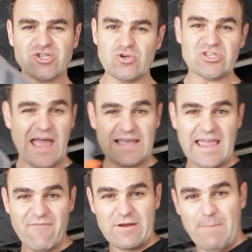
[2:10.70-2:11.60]
you take
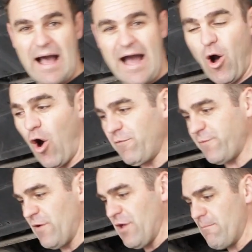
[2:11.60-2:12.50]
every part
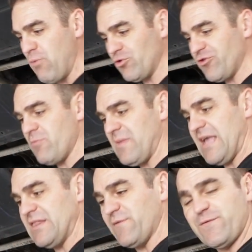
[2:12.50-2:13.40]
off, take
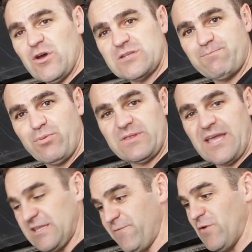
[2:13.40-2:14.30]

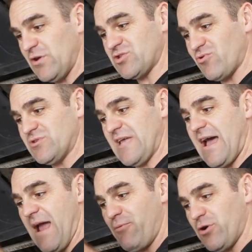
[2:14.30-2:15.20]
the first screws out
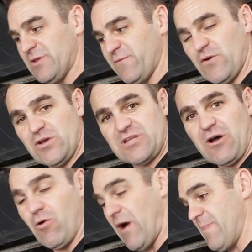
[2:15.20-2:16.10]
and put them in the first
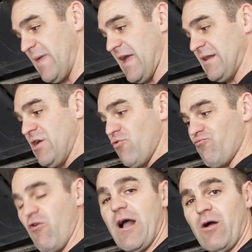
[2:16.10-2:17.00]
hole, and then
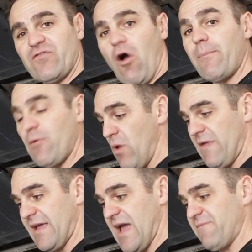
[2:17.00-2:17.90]
right on top where
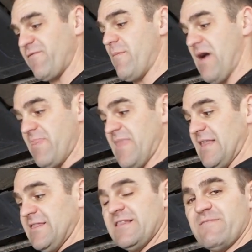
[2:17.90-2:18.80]
they came from, and
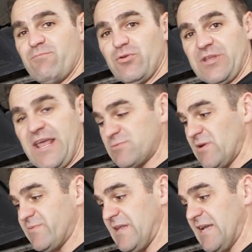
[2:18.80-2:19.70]
then put the next
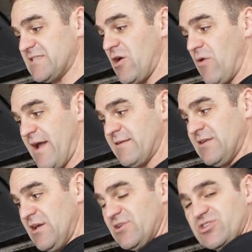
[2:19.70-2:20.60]
ones from the next hole, and
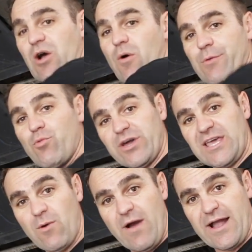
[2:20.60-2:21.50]
so on, working
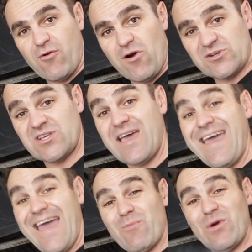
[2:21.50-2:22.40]
your way across.
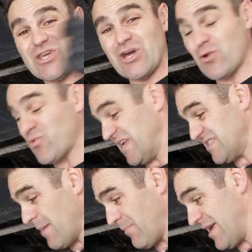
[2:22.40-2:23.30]
And when you go to
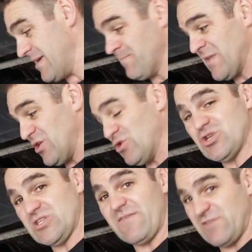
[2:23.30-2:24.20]
reassembly, you
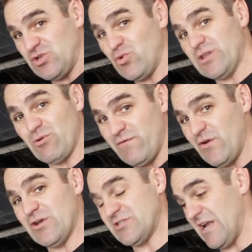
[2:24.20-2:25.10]
just have to do it in the
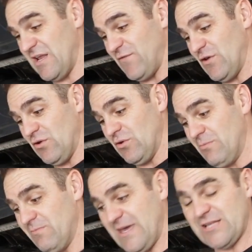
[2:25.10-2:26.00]
reverse. And if
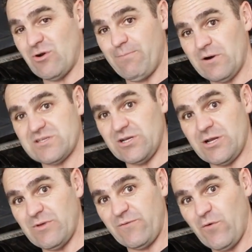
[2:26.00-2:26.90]
you get to a box and you don't
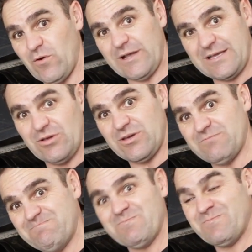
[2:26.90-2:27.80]
know what they're for, like you
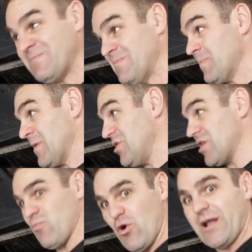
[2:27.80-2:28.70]
can
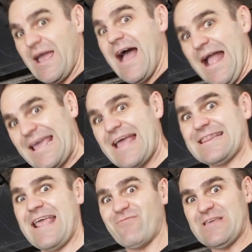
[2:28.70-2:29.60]
work out and get
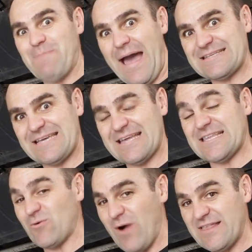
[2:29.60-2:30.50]
everything back together
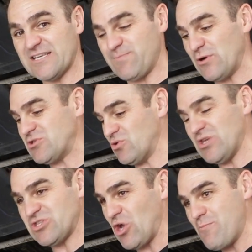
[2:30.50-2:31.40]
the way they're supposed to.
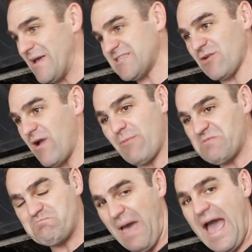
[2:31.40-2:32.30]
There's no messing around
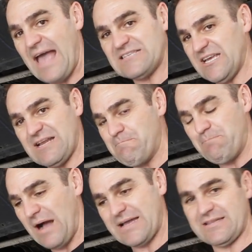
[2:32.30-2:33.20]
with bags in a
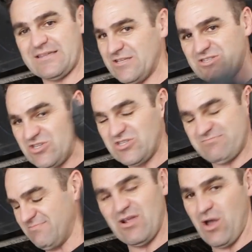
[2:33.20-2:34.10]
bucket. That's just,
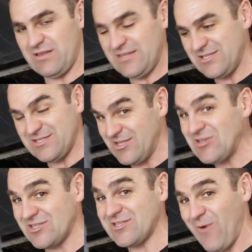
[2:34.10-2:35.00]
no, this
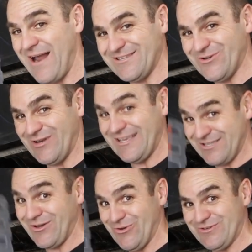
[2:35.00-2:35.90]
is the way to do it. It's
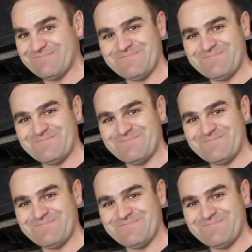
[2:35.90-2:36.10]
good.